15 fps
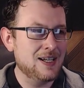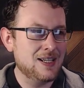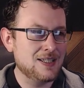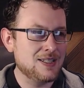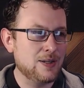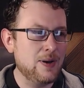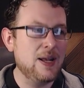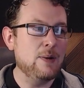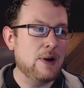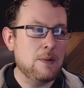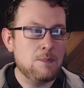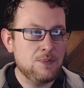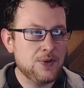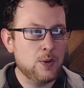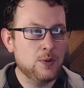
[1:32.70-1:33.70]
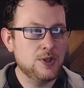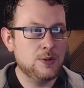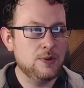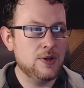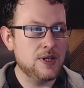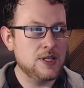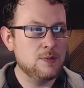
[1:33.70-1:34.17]
So anyway, once
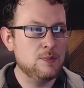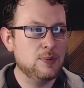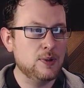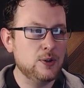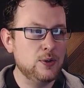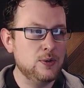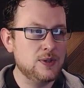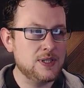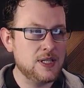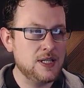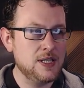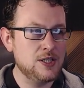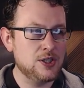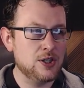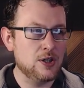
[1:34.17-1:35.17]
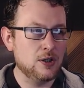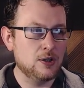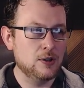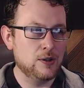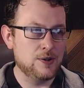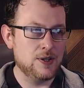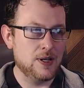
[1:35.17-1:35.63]
we've got this blue t-shirt
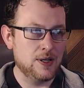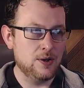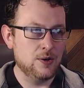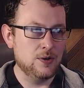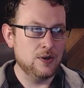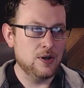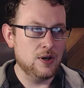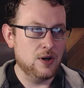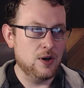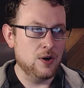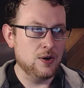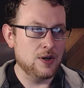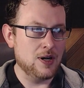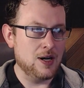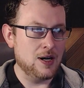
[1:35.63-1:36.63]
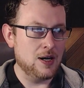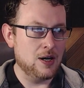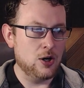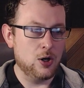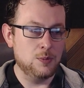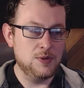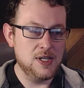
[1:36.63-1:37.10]
cloth icon on
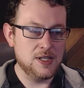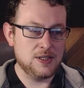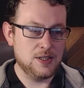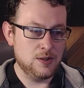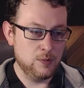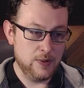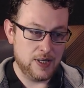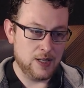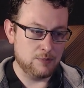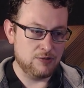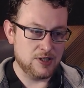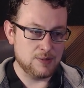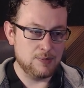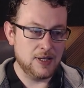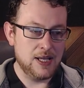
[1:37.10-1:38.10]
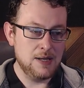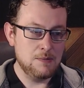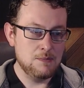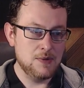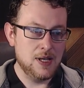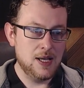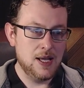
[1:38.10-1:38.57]
our object, we can press play
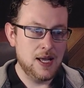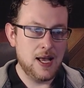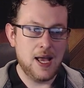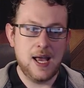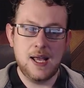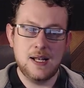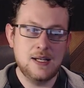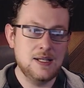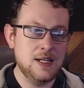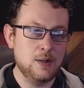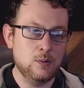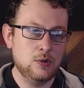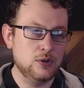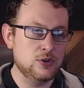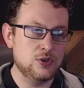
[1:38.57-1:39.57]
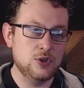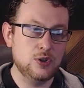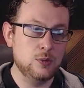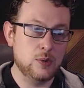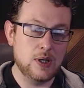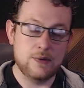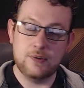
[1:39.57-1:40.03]
and it will
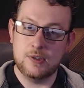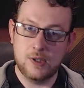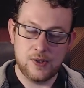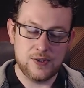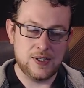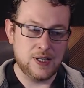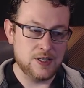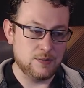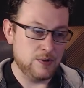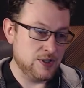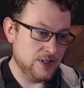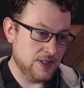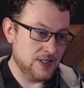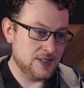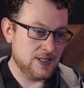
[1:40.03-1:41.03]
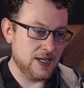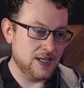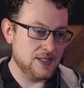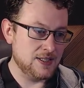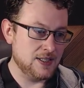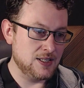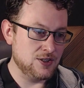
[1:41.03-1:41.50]
do whatever cloth does, which in this
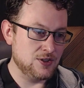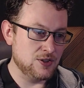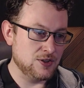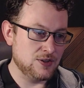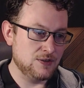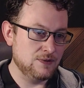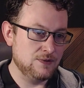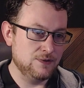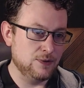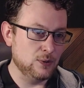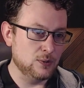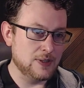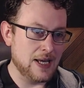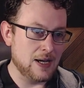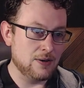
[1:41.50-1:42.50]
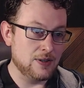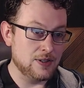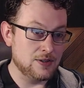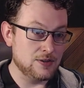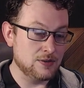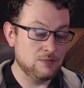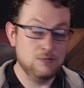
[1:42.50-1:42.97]
case is just fall down
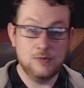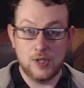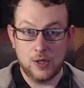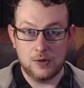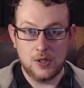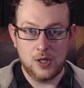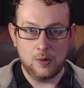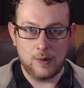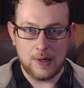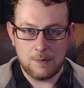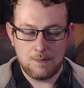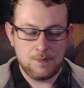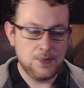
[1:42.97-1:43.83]
and go nowhere.